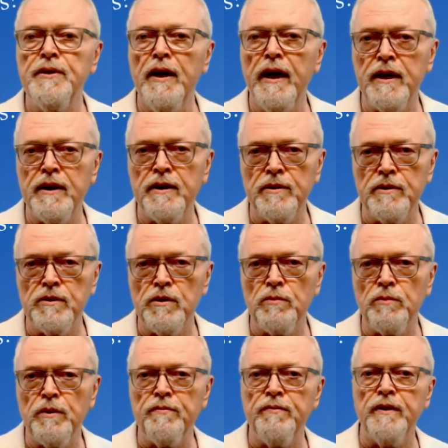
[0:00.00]
hecklers
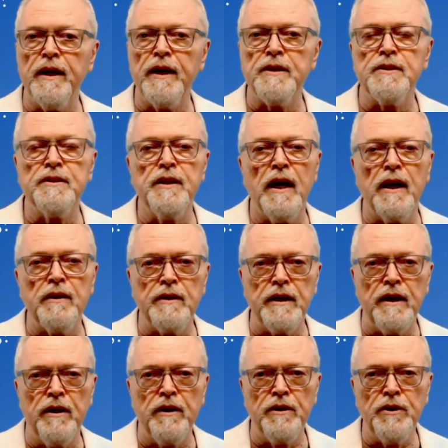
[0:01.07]
reflects not only
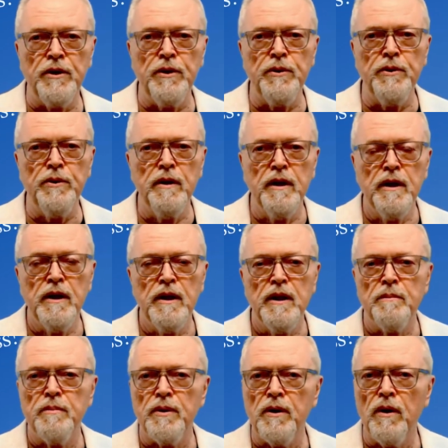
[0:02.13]
on you,
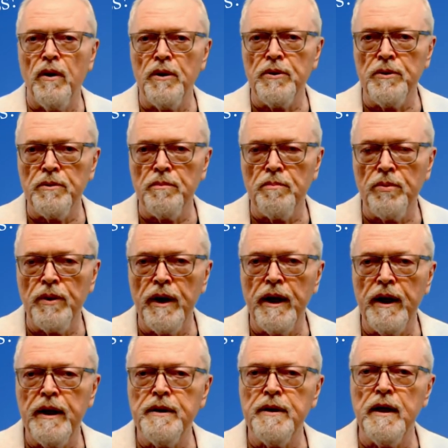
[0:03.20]
but on your
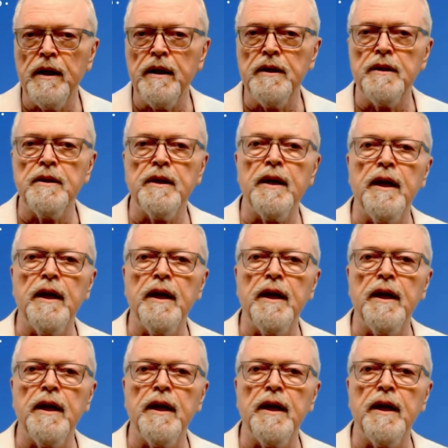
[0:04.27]
brand, and in